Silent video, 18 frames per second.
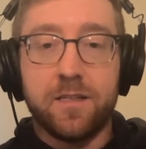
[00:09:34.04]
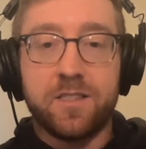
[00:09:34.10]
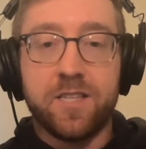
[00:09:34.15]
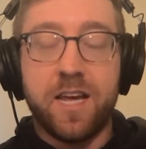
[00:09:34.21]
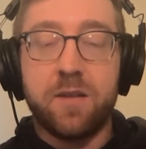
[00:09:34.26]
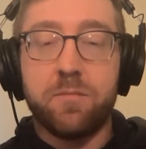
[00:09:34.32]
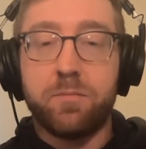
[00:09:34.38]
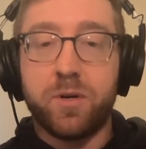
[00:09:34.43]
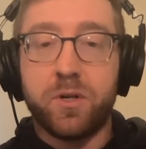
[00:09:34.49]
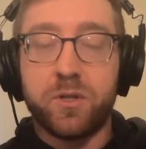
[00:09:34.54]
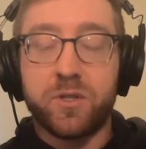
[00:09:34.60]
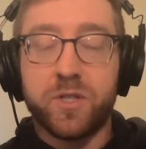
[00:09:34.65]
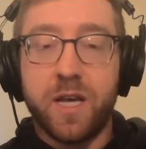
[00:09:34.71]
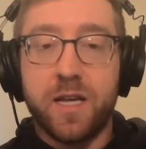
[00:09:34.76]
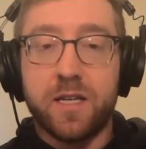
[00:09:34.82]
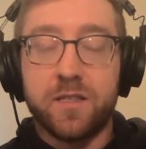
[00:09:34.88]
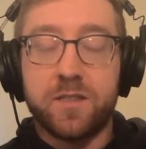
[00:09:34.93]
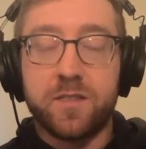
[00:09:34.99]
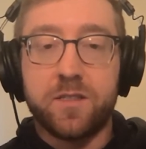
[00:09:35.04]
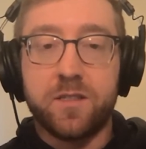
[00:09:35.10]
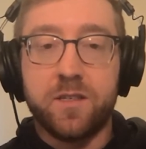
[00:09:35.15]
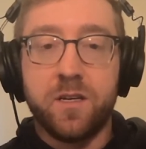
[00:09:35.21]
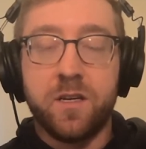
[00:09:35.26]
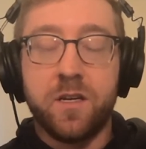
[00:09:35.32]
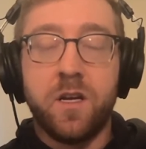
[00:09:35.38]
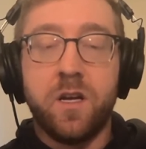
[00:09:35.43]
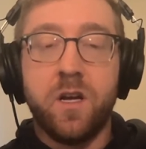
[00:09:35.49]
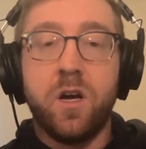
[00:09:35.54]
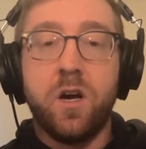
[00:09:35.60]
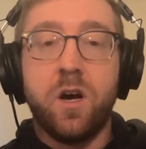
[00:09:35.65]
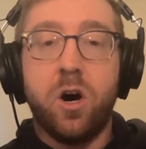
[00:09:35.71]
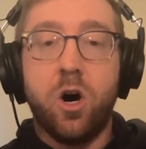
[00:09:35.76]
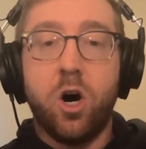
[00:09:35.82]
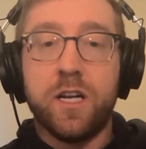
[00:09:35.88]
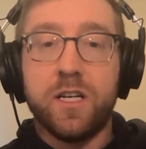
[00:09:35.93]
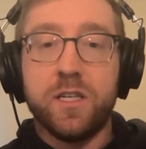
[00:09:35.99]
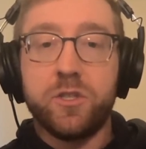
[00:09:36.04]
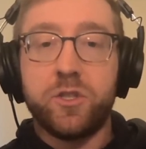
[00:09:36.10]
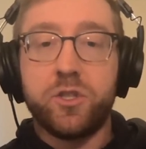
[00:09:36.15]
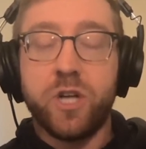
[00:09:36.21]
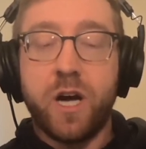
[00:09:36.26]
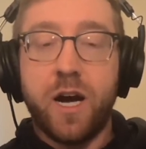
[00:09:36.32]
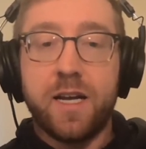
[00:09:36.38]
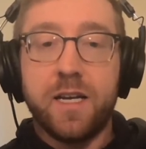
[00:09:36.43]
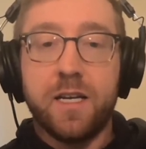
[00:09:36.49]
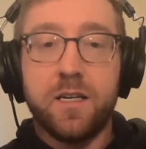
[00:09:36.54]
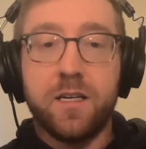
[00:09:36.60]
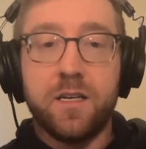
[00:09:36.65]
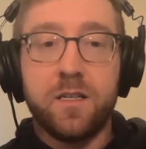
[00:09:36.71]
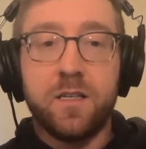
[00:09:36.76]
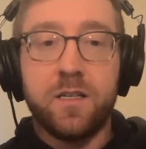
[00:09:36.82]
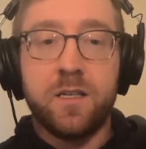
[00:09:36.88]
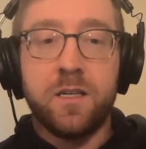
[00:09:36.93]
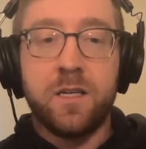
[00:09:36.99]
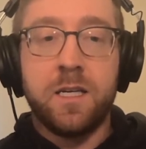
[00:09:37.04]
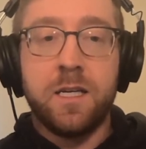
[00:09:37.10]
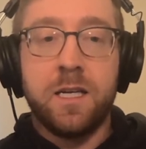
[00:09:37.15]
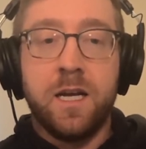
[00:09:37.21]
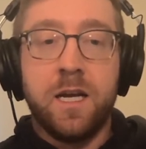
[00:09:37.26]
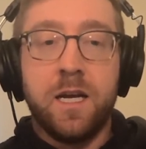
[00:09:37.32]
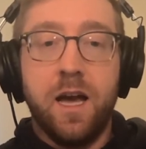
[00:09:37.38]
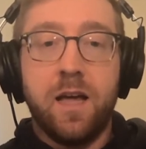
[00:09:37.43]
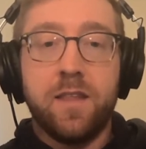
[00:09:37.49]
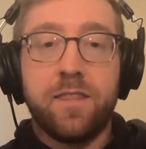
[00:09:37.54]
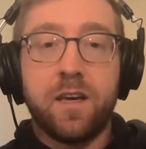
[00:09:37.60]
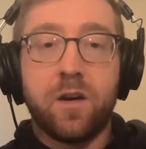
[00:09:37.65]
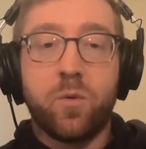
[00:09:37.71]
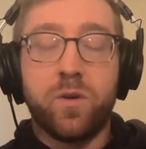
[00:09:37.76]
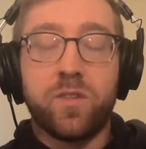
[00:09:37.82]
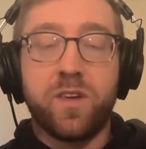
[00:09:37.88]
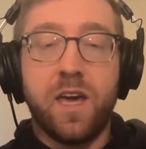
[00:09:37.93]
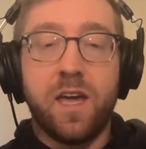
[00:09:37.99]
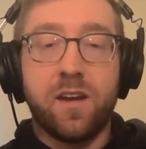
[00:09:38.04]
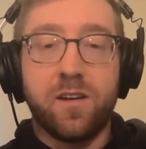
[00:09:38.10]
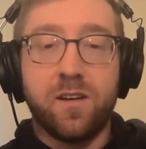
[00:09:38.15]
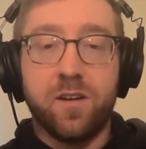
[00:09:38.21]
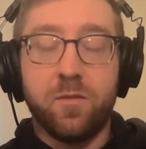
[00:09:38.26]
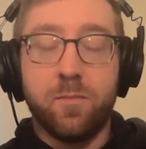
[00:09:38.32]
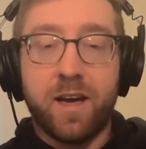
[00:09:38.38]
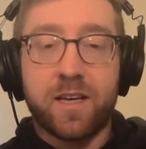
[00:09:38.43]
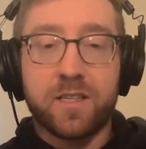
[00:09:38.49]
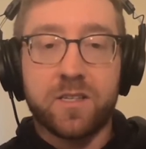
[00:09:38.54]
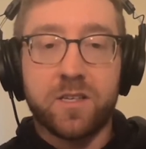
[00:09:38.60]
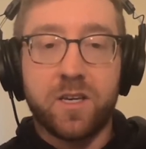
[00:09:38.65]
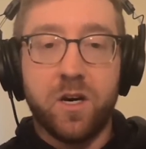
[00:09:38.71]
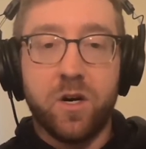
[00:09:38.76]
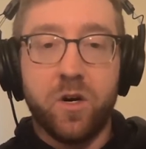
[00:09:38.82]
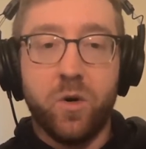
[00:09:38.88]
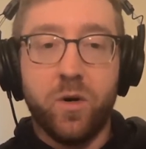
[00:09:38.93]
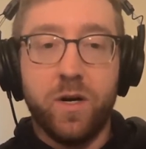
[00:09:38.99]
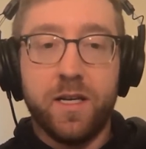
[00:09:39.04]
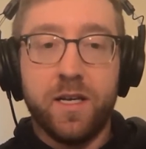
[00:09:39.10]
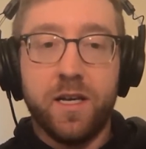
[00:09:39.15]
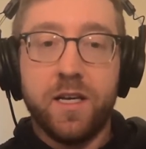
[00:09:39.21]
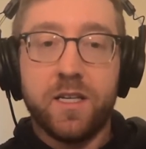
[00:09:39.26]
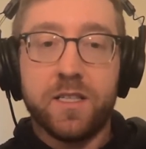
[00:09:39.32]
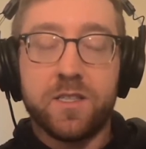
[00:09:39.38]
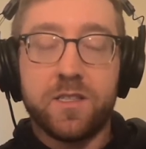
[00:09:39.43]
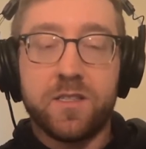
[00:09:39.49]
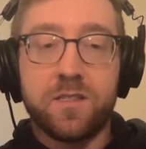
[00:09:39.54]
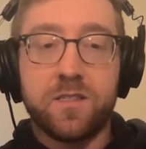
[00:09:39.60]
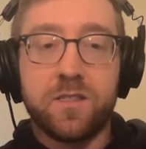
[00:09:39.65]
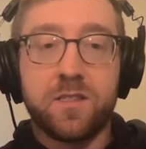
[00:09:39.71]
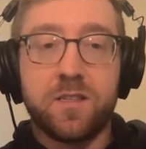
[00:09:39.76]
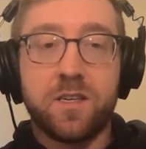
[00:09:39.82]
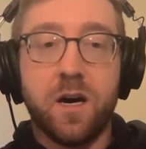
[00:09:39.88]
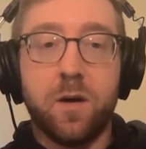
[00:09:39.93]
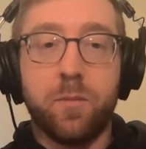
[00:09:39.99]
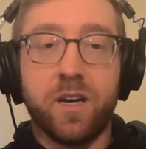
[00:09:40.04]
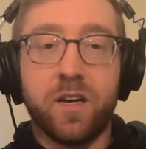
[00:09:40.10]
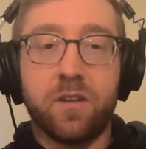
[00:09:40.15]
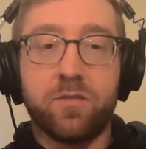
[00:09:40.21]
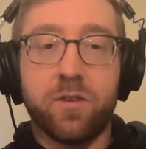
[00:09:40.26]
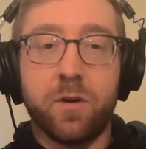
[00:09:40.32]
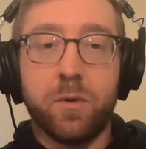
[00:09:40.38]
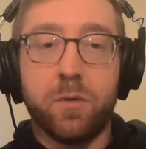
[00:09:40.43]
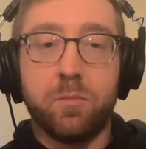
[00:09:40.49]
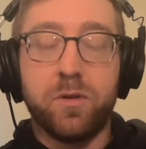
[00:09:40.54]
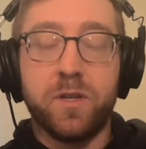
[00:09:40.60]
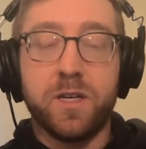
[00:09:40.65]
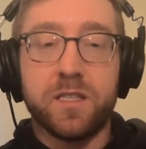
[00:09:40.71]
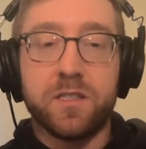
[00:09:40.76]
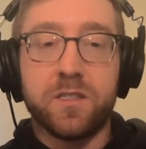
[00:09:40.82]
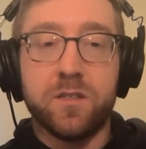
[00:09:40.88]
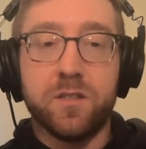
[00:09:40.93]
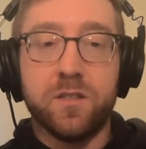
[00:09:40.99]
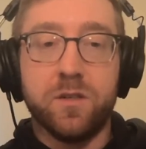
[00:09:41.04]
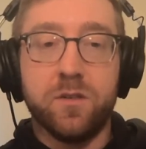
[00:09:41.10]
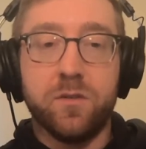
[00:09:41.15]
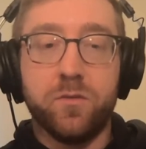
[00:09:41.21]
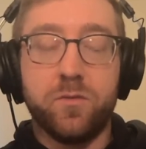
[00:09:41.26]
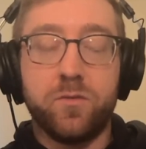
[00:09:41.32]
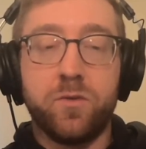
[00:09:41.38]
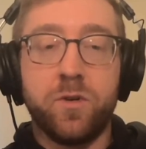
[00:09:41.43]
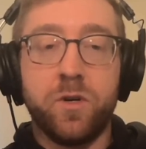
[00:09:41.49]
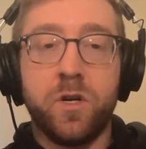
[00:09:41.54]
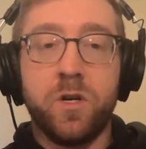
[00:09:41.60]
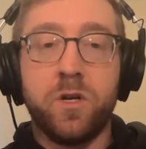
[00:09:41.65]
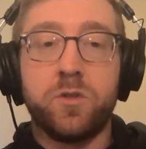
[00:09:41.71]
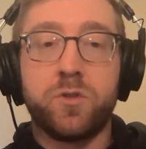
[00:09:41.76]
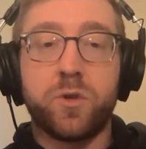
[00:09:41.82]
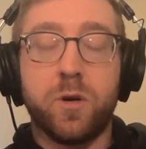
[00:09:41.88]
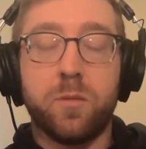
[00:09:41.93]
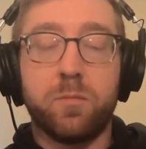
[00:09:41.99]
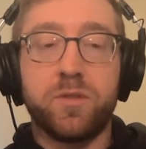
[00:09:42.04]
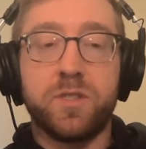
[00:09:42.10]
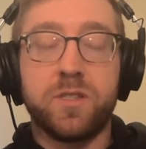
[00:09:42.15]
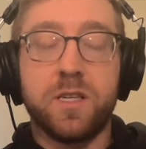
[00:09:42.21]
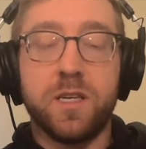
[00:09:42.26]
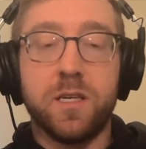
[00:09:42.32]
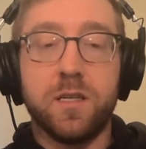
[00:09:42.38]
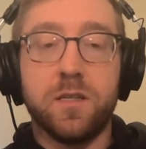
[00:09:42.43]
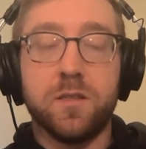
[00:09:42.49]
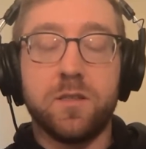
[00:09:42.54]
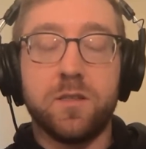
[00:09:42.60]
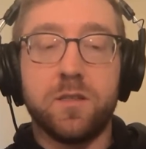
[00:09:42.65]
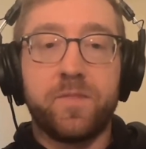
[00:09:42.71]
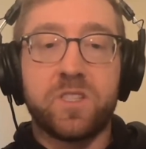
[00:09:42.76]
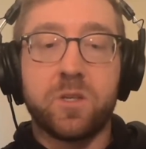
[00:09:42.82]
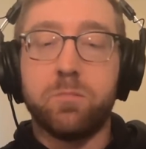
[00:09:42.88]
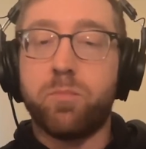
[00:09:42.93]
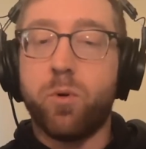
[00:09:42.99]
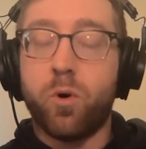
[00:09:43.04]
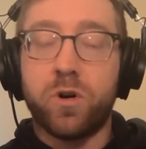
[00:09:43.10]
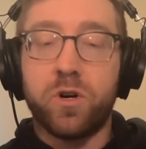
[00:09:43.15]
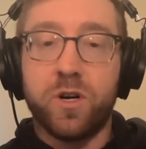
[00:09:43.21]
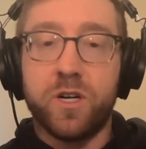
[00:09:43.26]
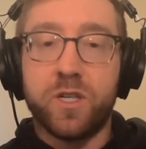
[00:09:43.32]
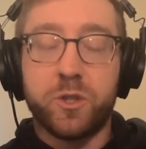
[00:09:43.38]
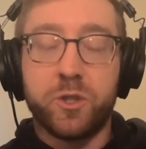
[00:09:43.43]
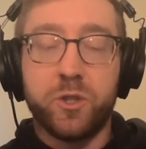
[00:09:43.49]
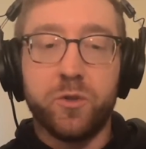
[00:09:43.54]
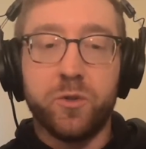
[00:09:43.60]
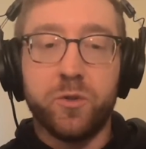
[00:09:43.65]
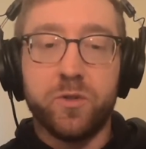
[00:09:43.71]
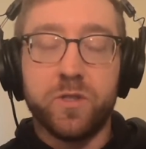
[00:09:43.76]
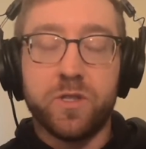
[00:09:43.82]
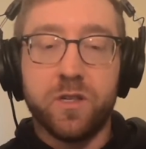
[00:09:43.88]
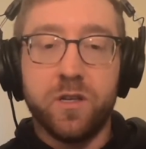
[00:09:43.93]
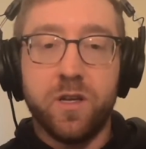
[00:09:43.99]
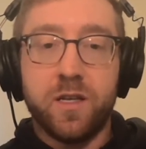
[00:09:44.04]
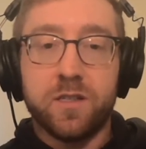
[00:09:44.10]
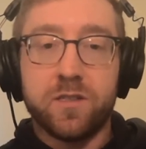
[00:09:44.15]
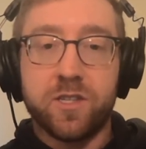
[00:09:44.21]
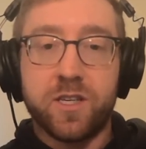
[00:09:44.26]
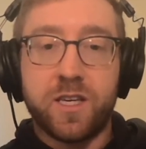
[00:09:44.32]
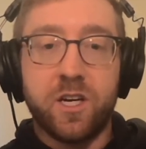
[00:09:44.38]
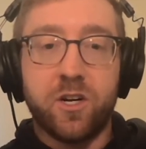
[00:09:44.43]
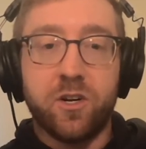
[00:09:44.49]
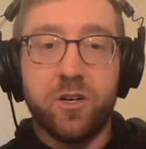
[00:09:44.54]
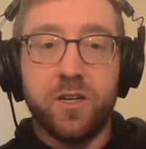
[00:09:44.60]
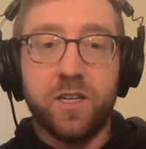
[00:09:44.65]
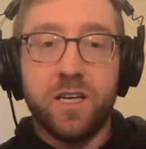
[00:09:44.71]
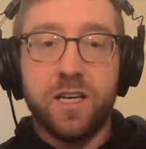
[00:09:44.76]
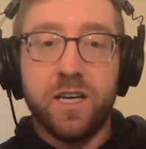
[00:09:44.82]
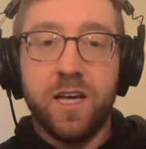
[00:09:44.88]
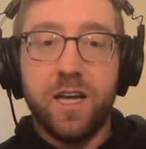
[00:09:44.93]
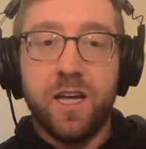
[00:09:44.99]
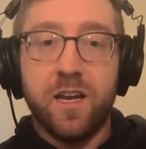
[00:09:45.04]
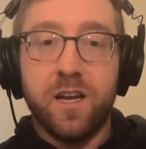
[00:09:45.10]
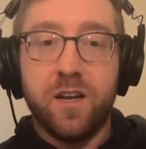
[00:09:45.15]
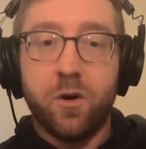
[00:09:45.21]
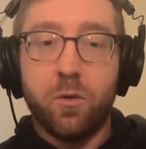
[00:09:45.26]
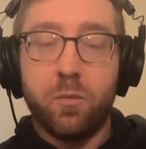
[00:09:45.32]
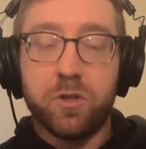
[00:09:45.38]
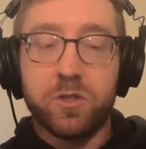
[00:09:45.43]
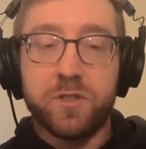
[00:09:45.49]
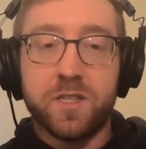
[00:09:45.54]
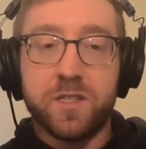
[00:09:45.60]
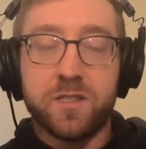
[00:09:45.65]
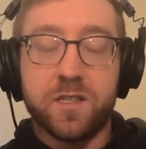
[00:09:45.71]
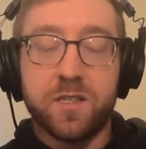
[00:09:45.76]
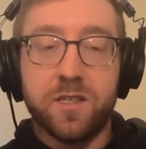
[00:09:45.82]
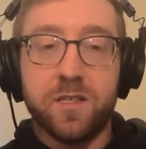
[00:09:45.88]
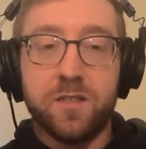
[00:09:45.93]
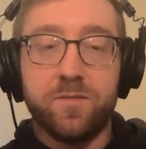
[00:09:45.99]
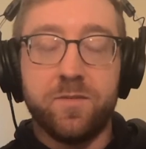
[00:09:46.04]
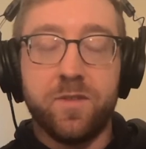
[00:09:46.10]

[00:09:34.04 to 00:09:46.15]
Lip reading: 10% on China. I think with Canada and Mexico, it's coming from a place of Trump sees some border issues and security, and almost as a